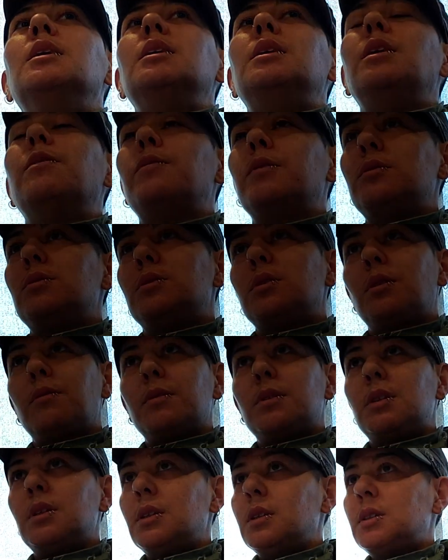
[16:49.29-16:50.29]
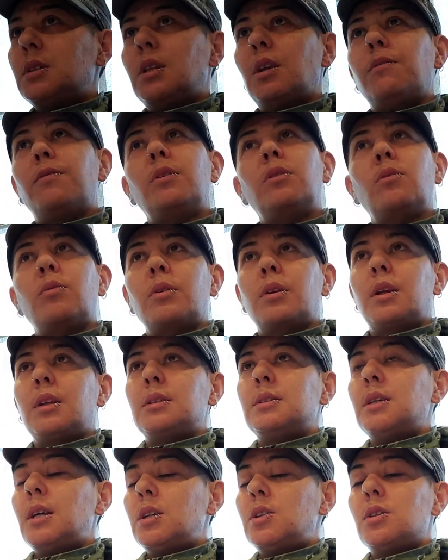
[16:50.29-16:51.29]
different services, different
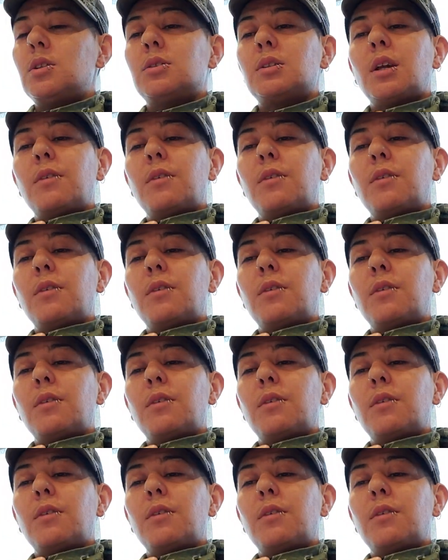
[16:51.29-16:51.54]
organizations.